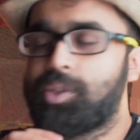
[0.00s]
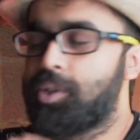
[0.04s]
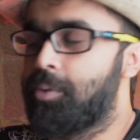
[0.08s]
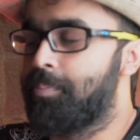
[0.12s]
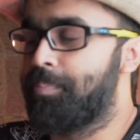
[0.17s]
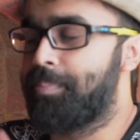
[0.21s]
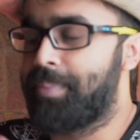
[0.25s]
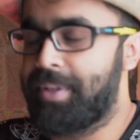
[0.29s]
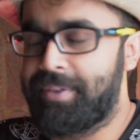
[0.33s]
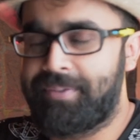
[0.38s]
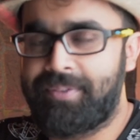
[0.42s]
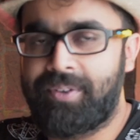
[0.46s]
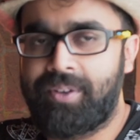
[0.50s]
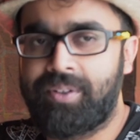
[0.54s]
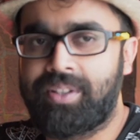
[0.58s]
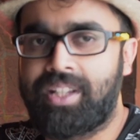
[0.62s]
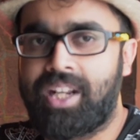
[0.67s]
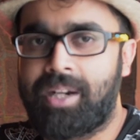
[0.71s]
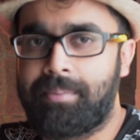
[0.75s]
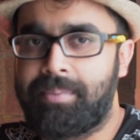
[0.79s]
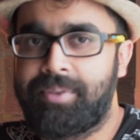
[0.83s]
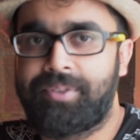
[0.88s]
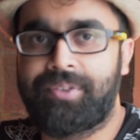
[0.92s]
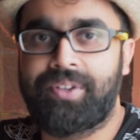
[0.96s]
So before
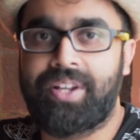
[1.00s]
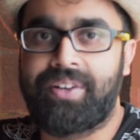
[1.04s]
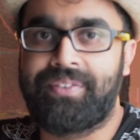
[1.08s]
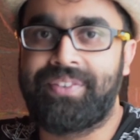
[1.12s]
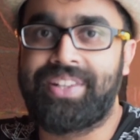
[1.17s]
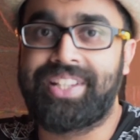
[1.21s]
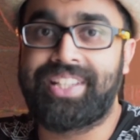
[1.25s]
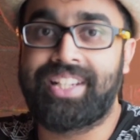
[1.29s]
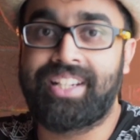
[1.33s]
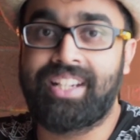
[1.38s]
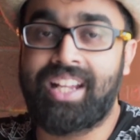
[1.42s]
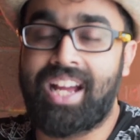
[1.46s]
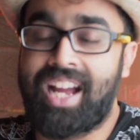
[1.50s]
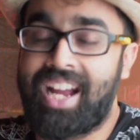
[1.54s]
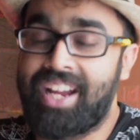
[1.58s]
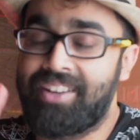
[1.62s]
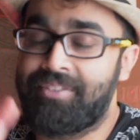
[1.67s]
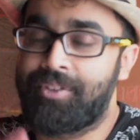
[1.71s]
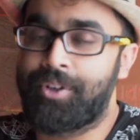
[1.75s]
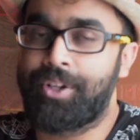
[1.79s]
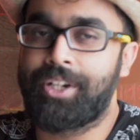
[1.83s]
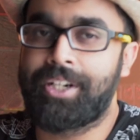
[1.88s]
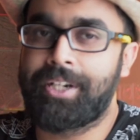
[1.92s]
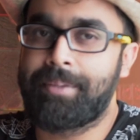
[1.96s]
that, before everything,
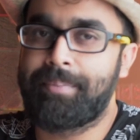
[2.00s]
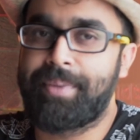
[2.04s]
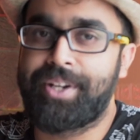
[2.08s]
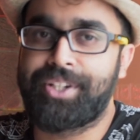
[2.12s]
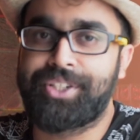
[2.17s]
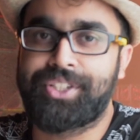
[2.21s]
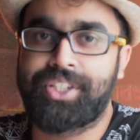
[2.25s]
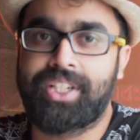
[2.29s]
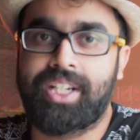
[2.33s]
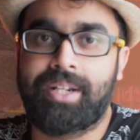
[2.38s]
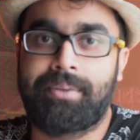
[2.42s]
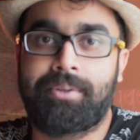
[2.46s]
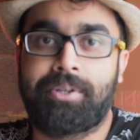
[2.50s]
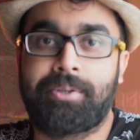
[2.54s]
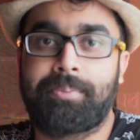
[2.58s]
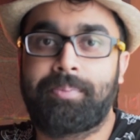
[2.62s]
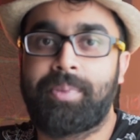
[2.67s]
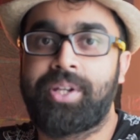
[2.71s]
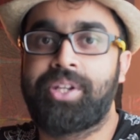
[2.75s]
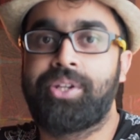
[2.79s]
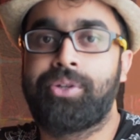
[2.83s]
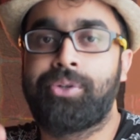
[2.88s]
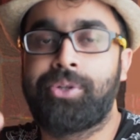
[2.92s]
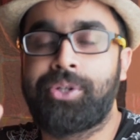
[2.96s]
I've already mentioned about
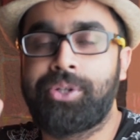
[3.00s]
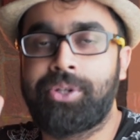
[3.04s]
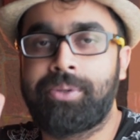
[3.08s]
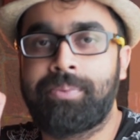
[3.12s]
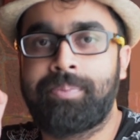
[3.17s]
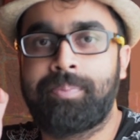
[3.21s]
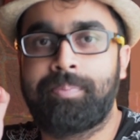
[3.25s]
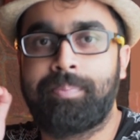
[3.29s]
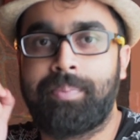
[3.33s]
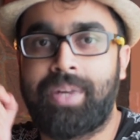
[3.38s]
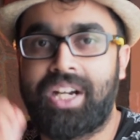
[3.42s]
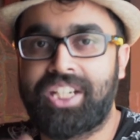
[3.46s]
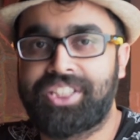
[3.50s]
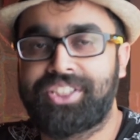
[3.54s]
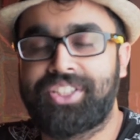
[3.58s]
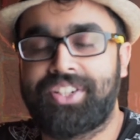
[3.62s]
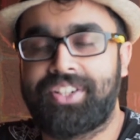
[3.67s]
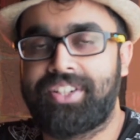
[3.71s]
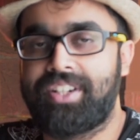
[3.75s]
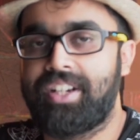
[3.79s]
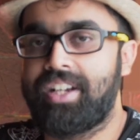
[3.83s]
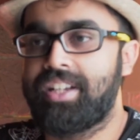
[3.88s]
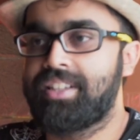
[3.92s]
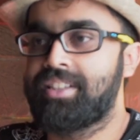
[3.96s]
my YouTube
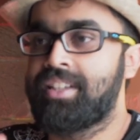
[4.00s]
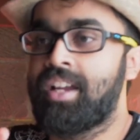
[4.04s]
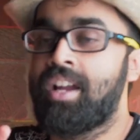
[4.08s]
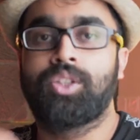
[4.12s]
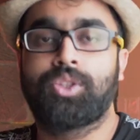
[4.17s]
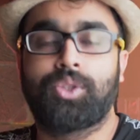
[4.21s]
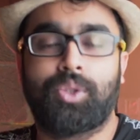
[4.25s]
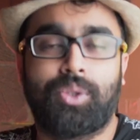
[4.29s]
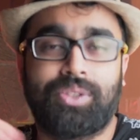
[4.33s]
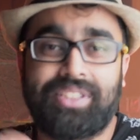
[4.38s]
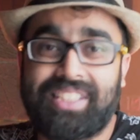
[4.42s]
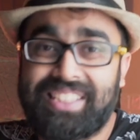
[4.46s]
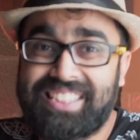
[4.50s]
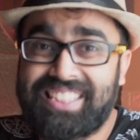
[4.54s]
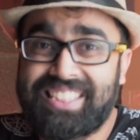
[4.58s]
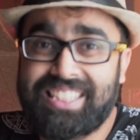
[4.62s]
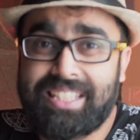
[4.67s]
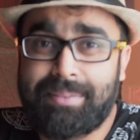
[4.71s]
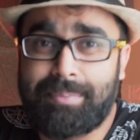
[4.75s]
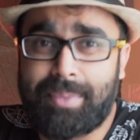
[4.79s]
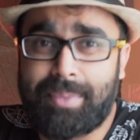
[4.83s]
masterclass. So this is the